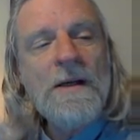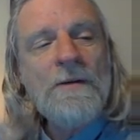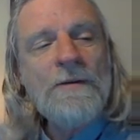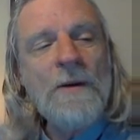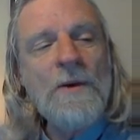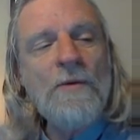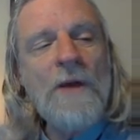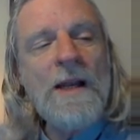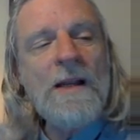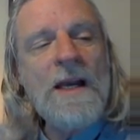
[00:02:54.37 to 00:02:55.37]
from the
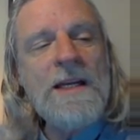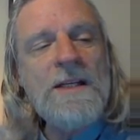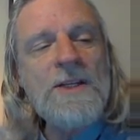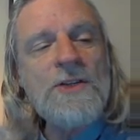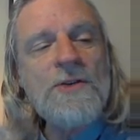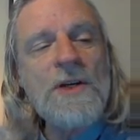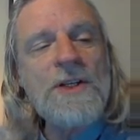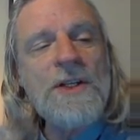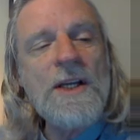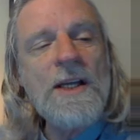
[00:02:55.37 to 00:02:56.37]
red light districts
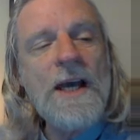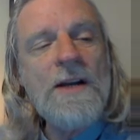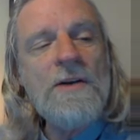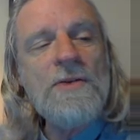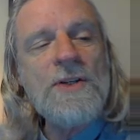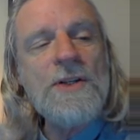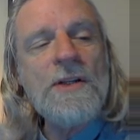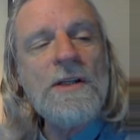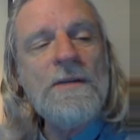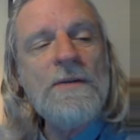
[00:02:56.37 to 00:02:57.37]
in the ghettos to the
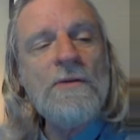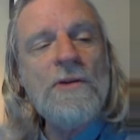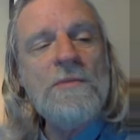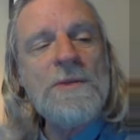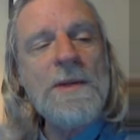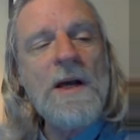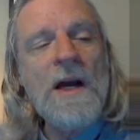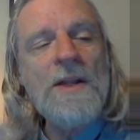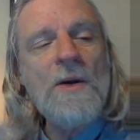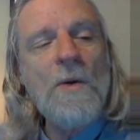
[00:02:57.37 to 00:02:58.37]
living rooms
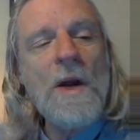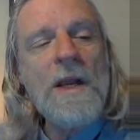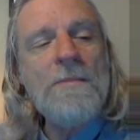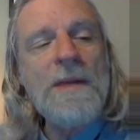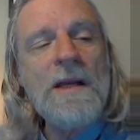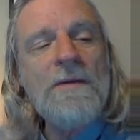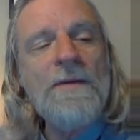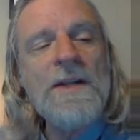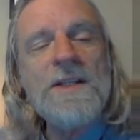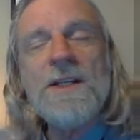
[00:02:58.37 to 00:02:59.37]
behind the white picket
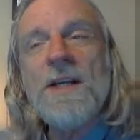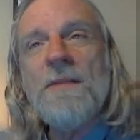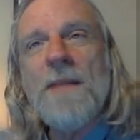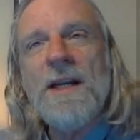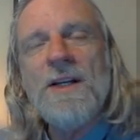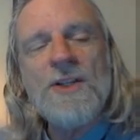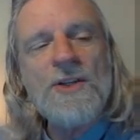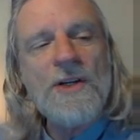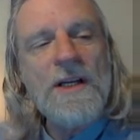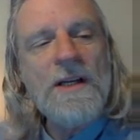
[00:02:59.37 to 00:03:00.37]
fences on Main
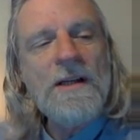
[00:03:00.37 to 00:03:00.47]
Street,